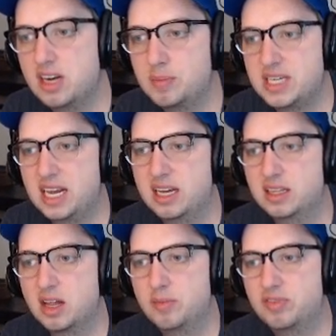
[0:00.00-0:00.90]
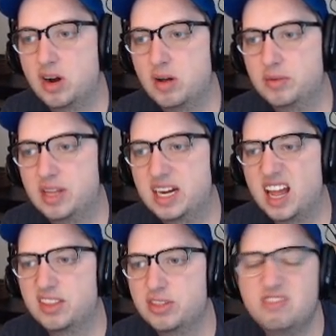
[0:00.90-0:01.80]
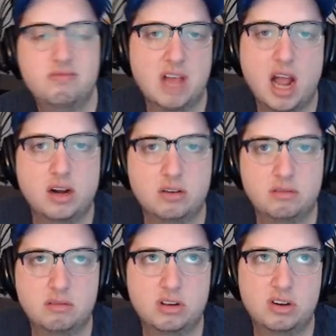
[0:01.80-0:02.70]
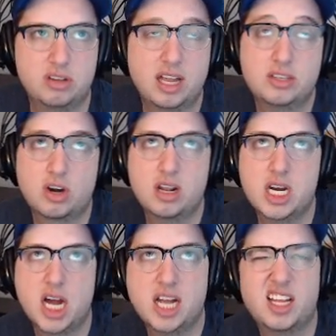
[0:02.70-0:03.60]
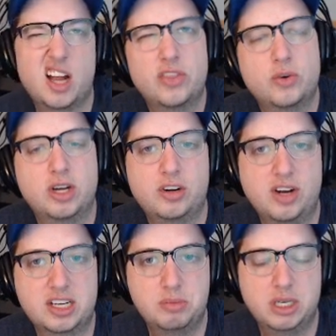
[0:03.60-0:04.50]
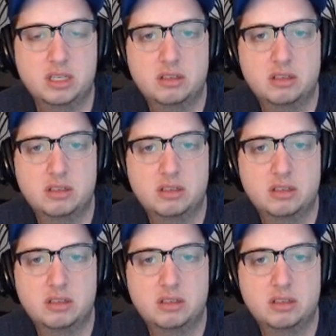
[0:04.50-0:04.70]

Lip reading: taking them from, they got 9, or they started at 9, they got 300 XP.